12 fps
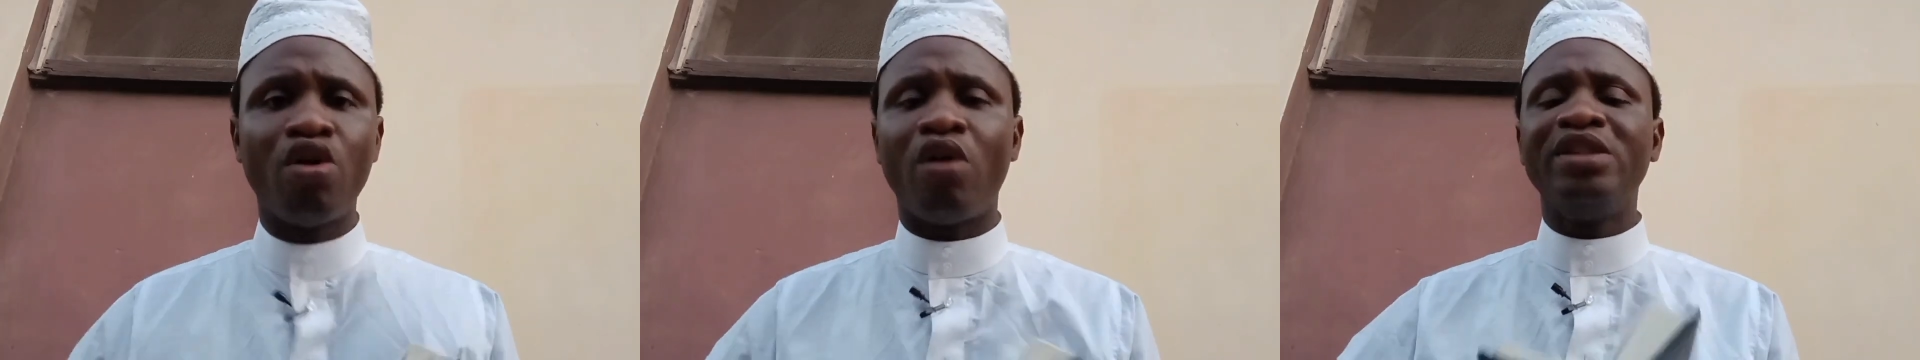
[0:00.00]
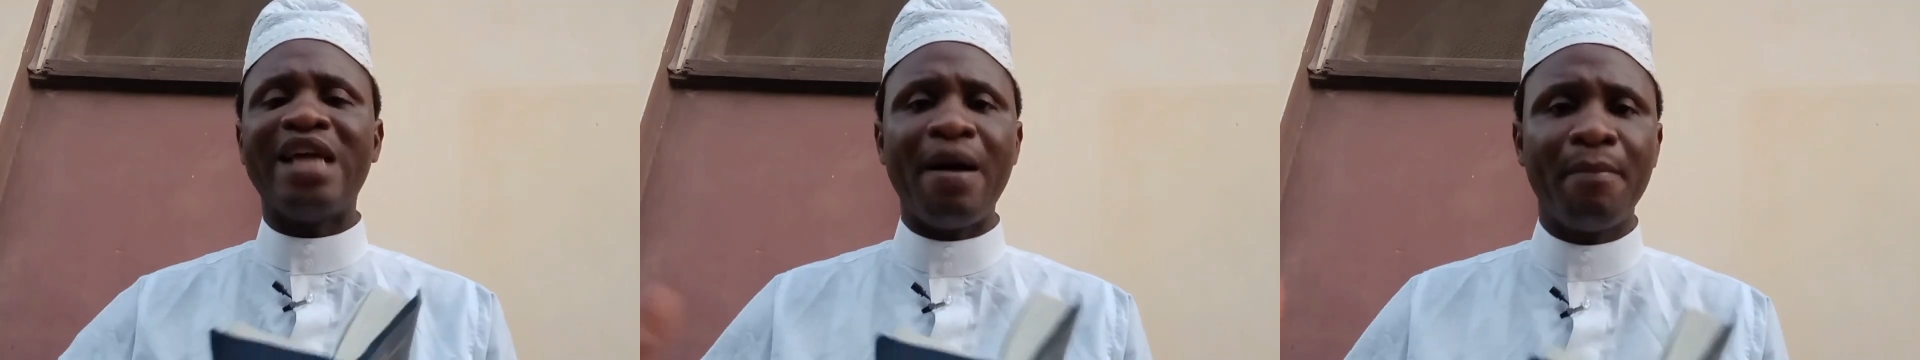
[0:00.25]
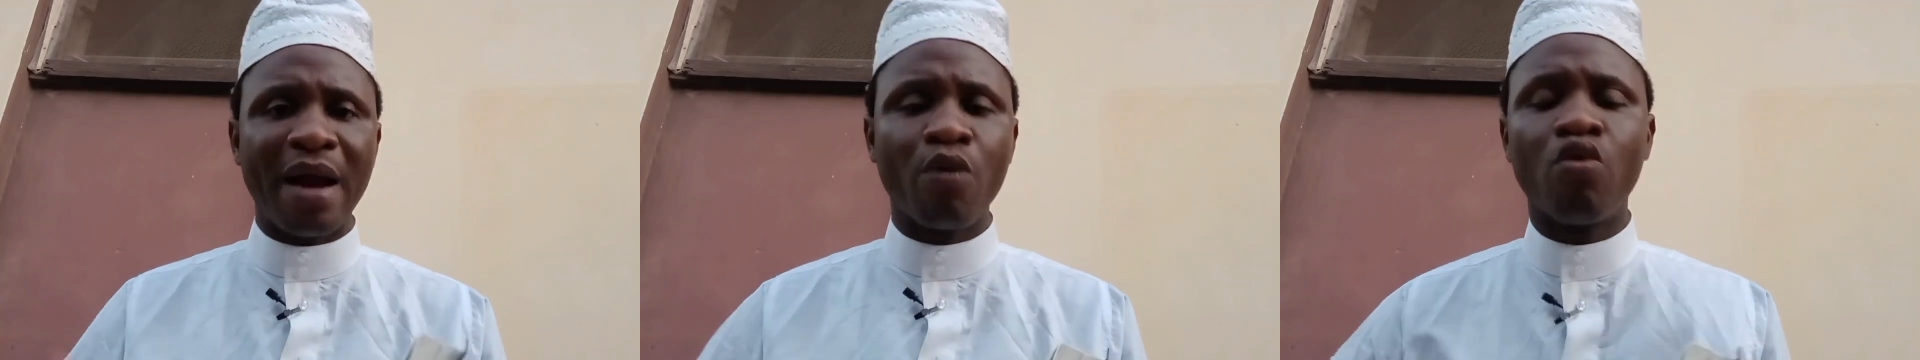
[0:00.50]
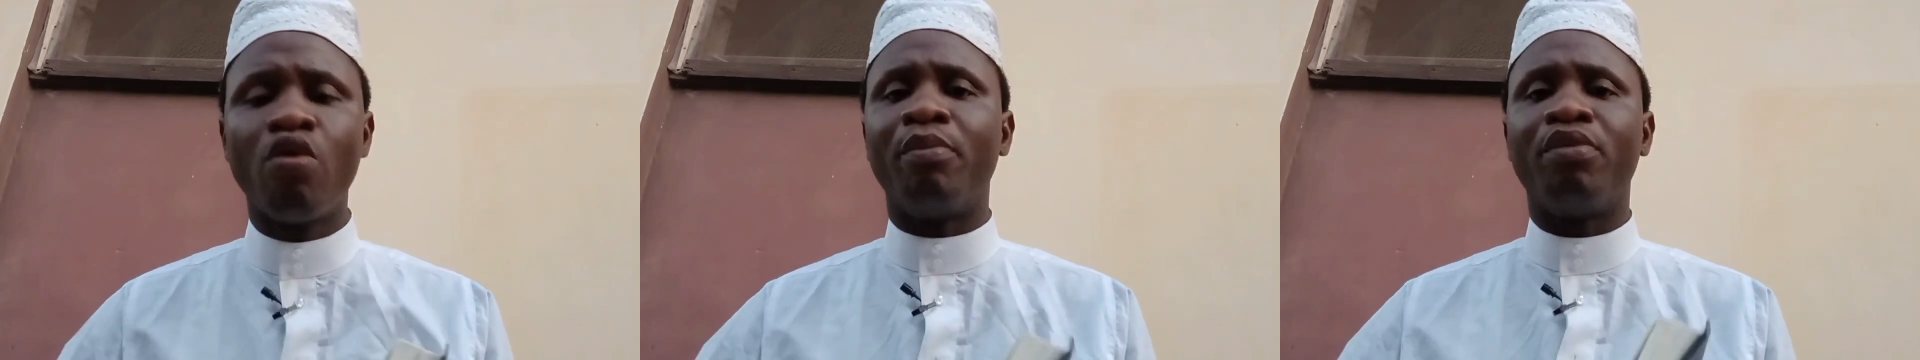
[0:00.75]
oh yeah, my
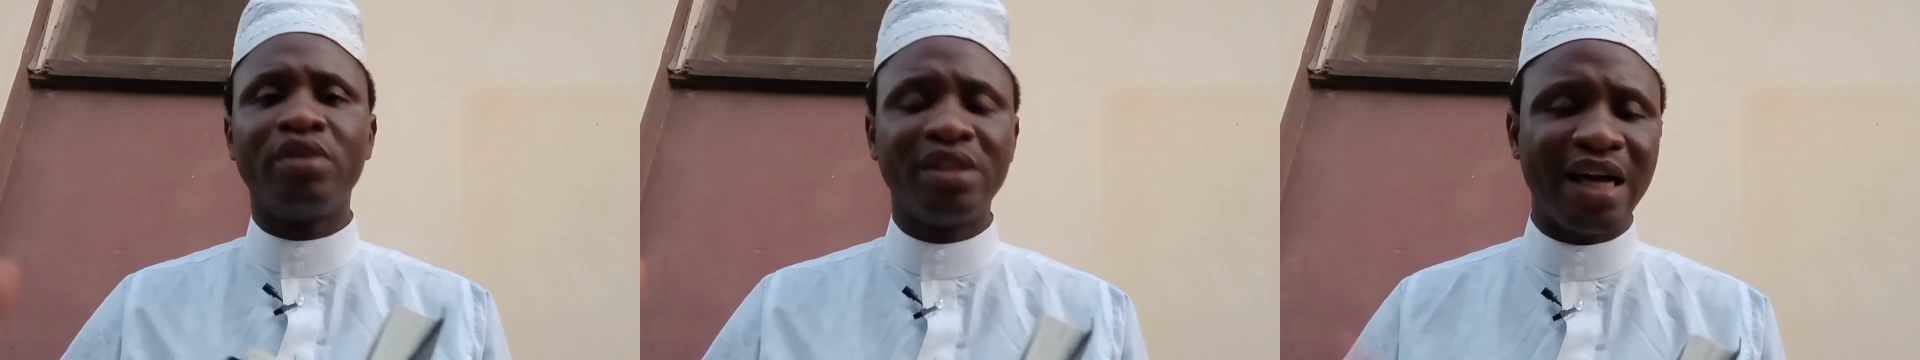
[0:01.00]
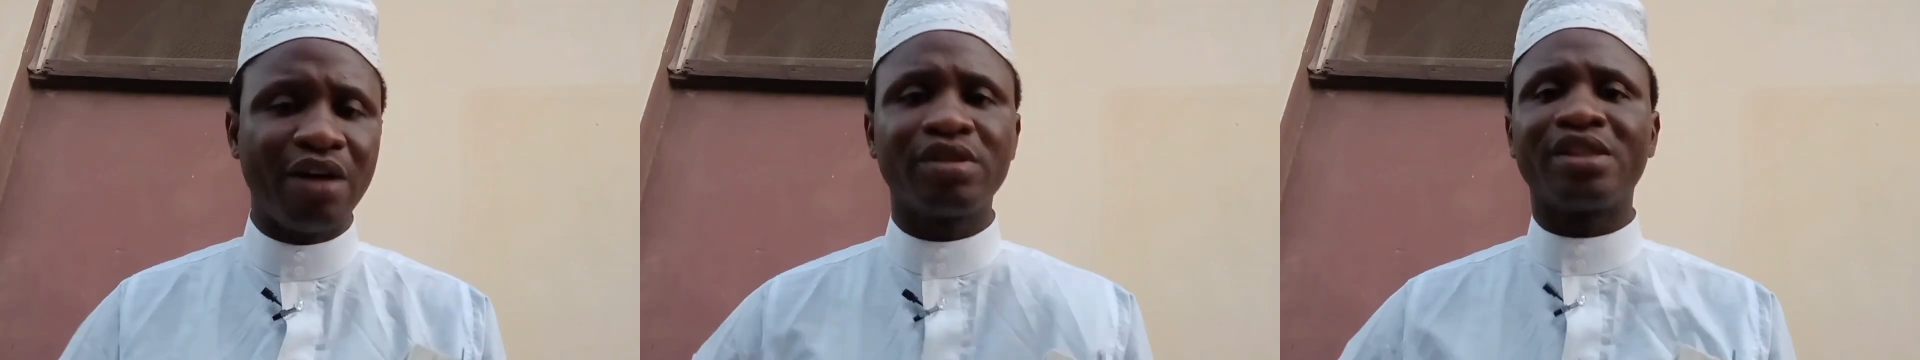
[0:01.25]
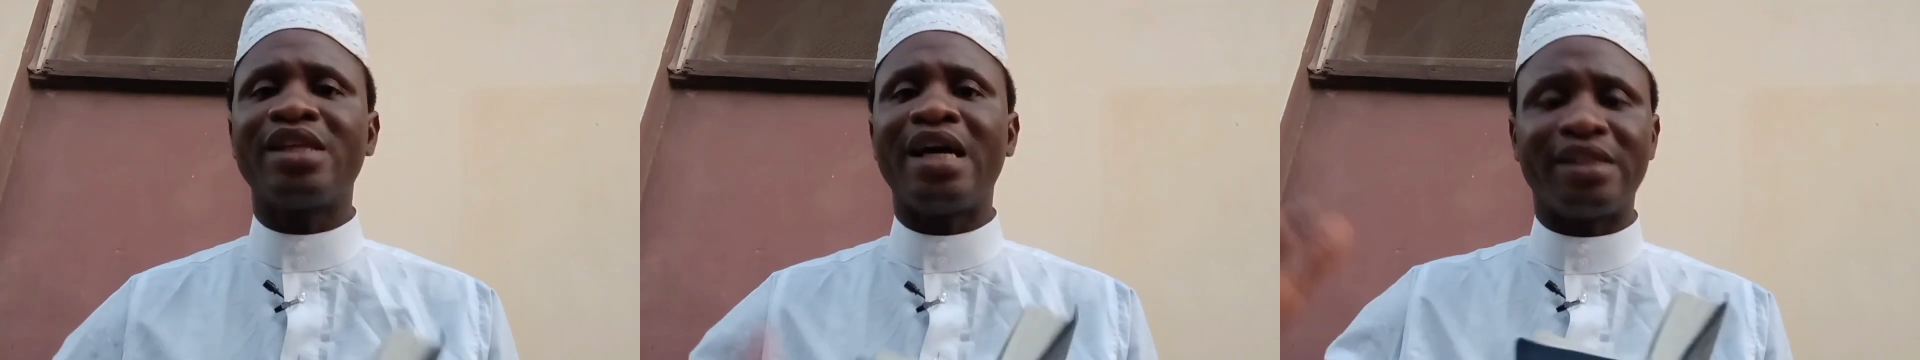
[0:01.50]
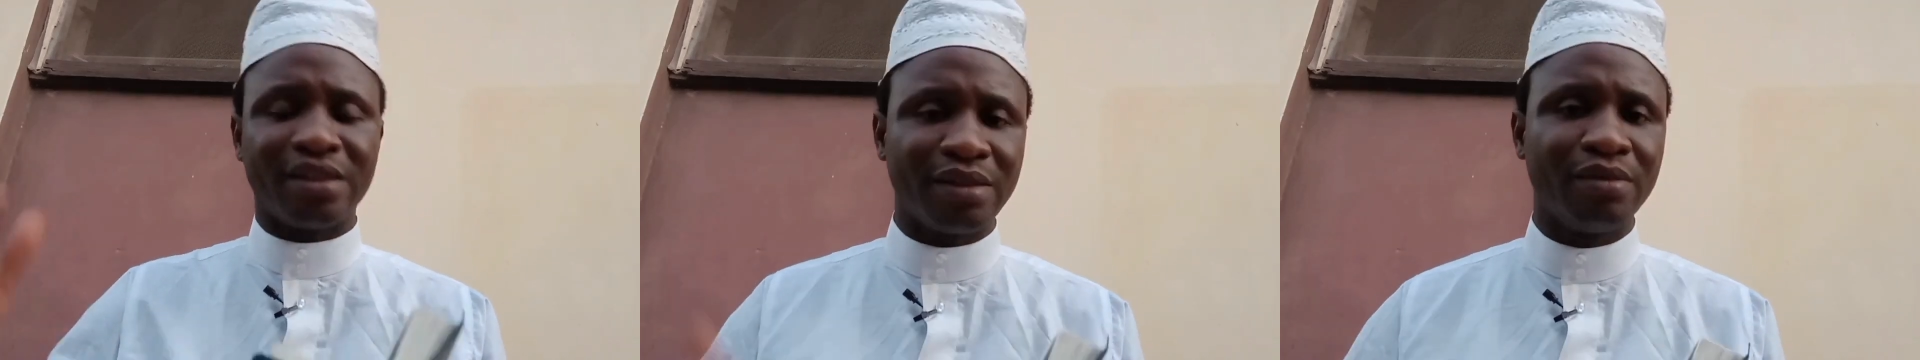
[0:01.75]
womb now
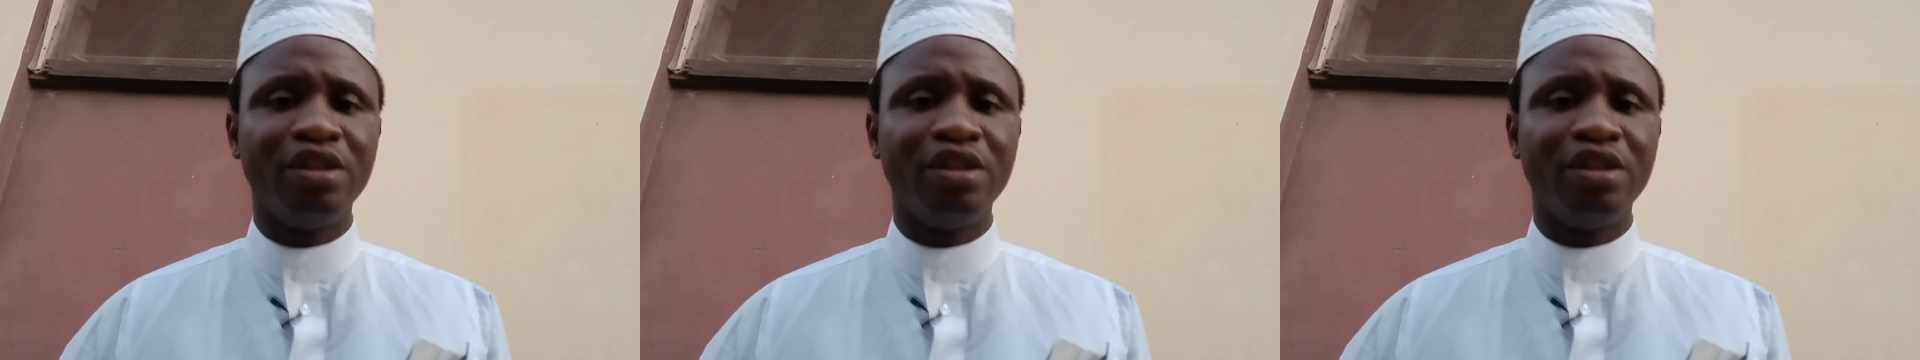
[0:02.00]
starts.